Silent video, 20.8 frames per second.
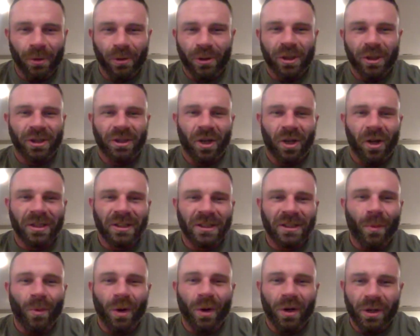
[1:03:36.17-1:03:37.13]
You just saw
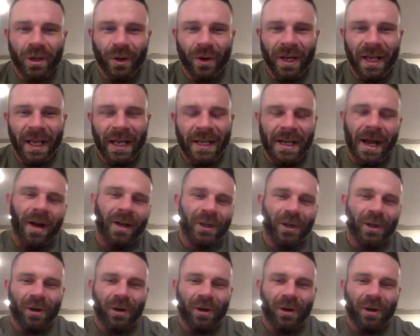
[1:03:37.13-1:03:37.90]
someone do it, and now